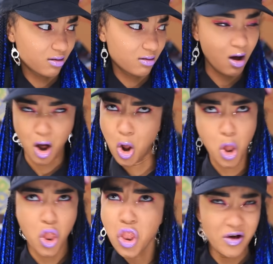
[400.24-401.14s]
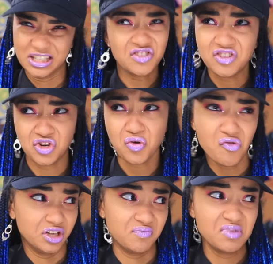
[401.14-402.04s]
You didn't specify,
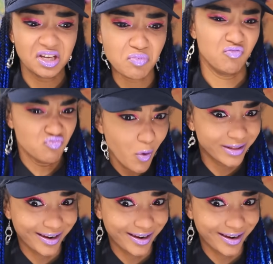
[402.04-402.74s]
so be quiet.